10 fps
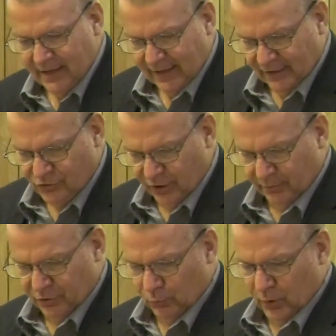and she
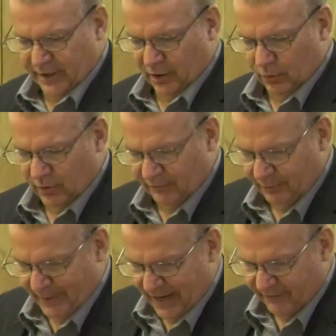was a widow of
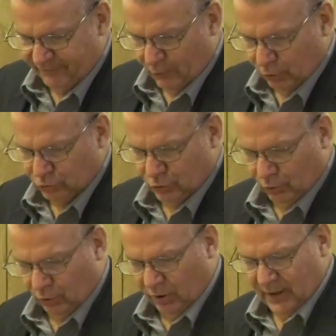about
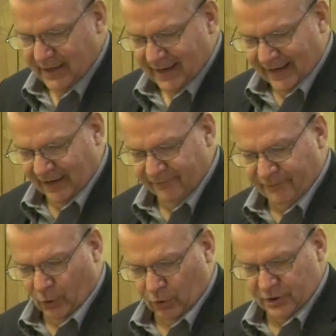fourscore and
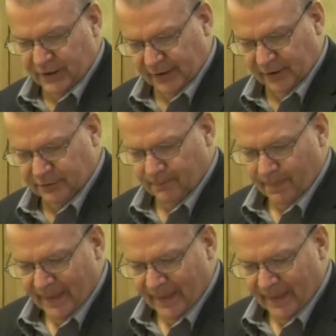four years